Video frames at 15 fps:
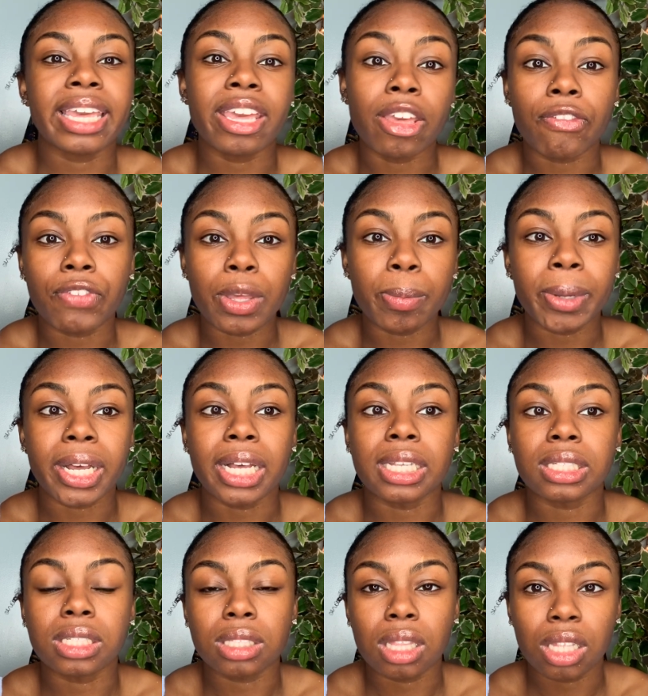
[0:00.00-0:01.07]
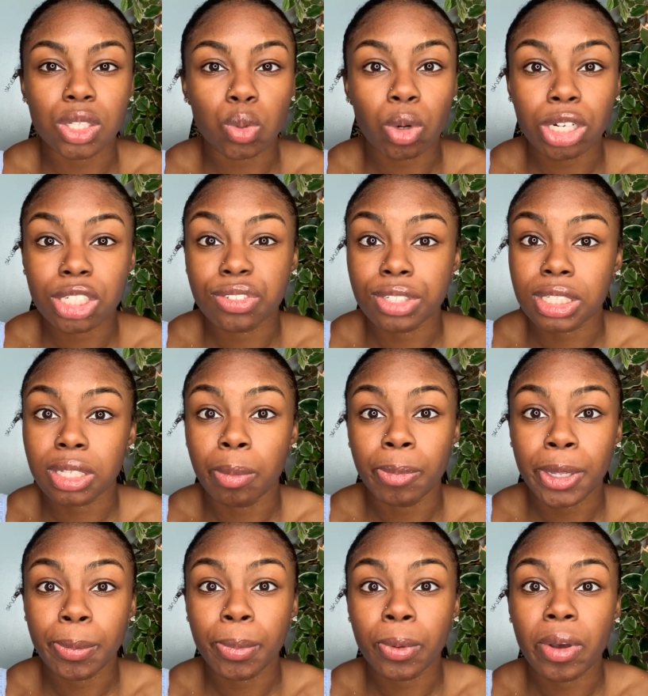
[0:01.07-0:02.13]
iffy because this works for some
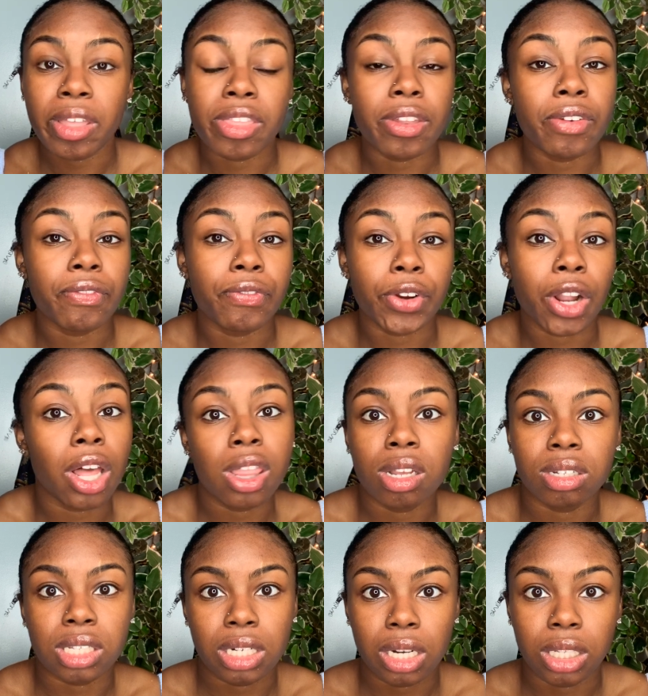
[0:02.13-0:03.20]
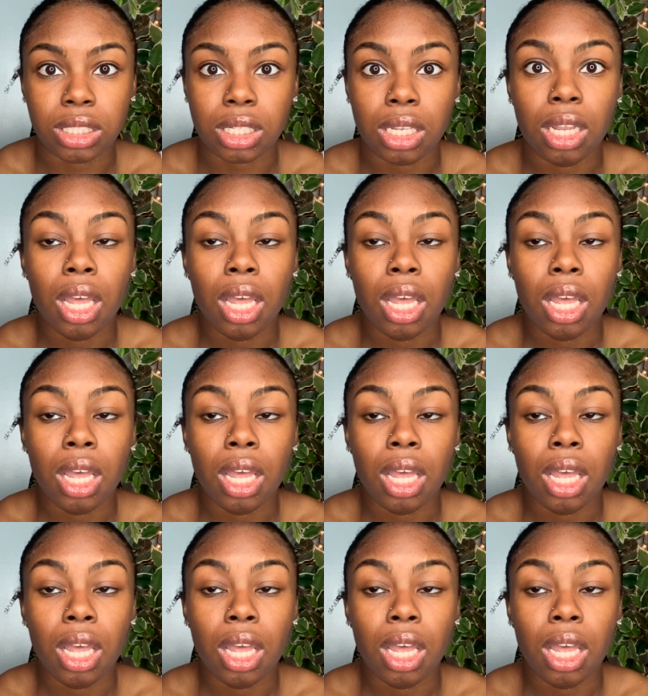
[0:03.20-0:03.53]
people and then for others it doesn't.